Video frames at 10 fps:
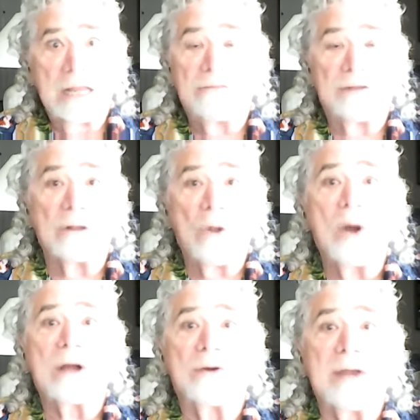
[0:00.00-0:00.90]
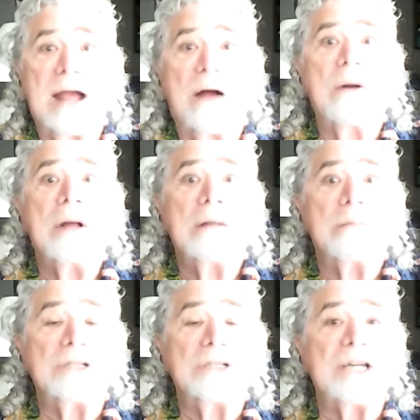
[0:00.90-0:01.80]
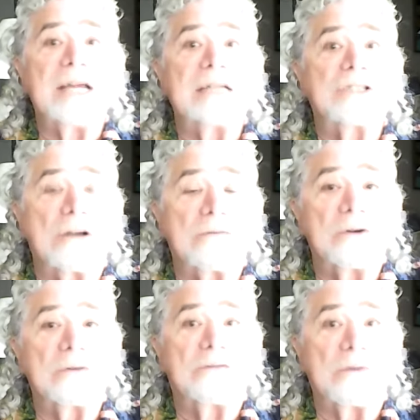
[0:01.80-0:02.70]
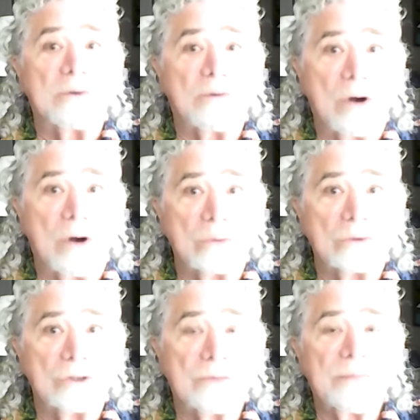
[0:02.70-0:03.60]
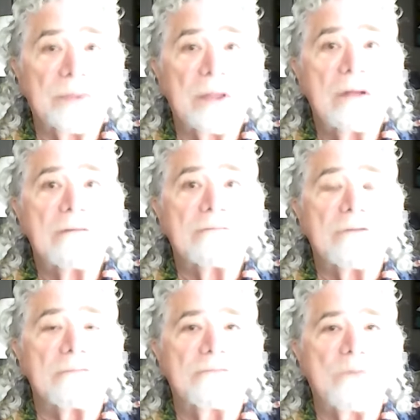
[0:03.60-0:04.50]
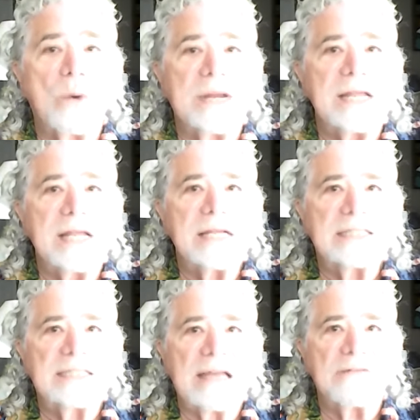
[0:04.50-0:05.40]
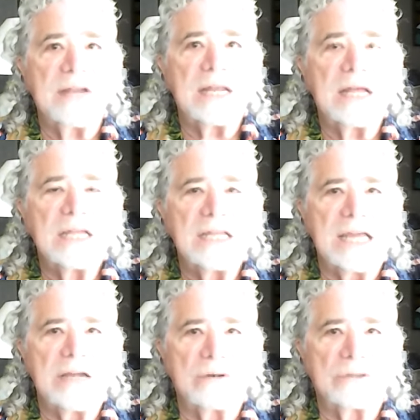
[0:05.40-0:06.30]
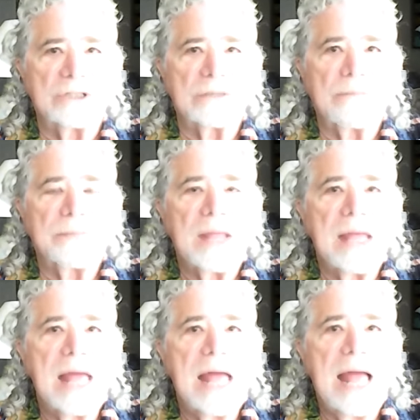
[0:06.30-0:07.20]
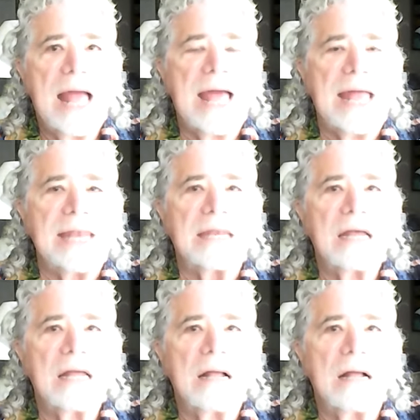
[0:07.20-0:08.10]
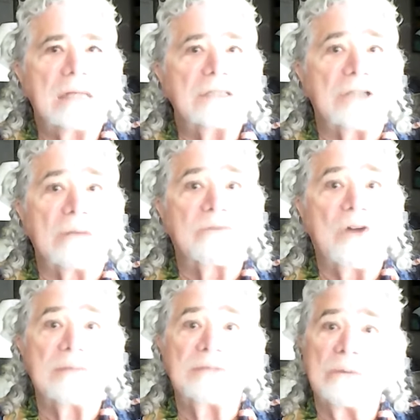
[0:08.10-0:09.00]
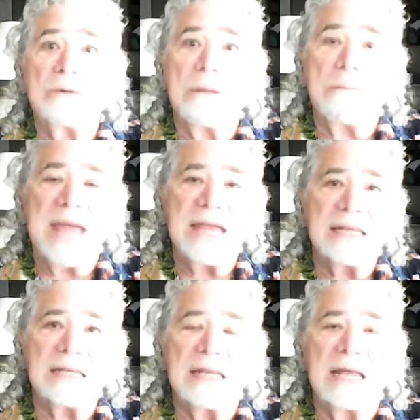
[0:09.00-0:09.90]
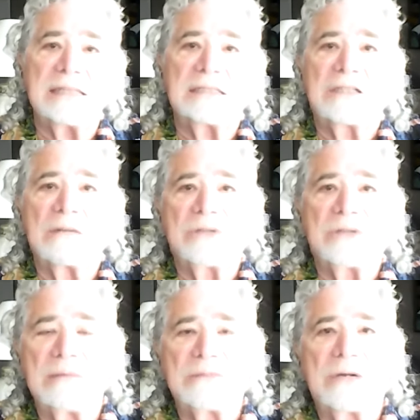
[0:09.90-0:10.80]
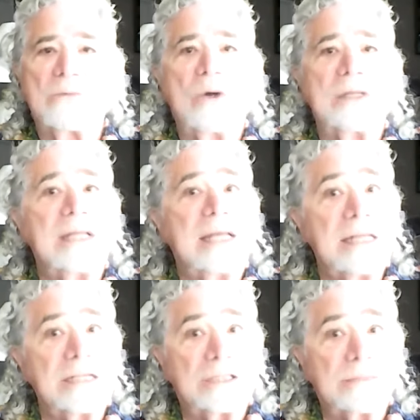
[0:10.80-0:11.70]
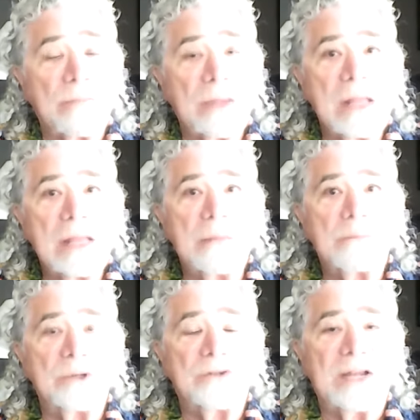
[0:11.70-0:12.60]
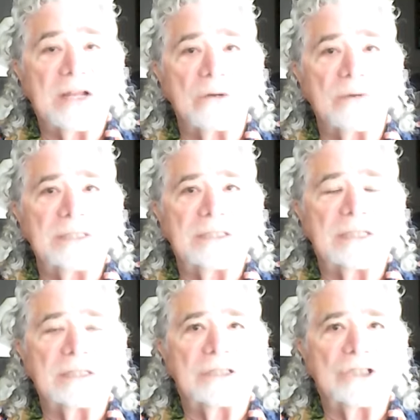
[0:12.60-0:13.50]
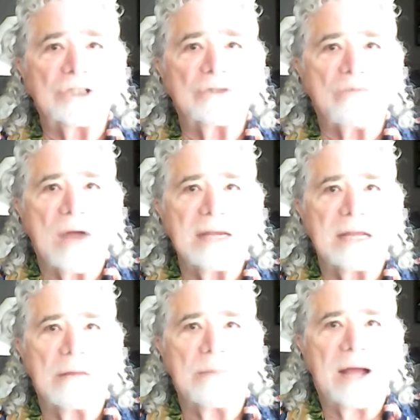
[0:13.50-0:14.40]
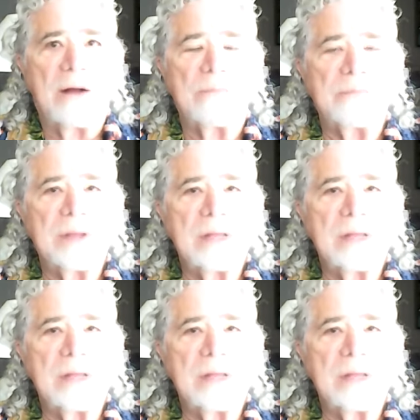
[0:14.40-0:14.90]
even longer now, but she had suffered from Crohn's for 47 years. And sometimes it would abate, and sometimes it would. In this particular instance, she's writing about,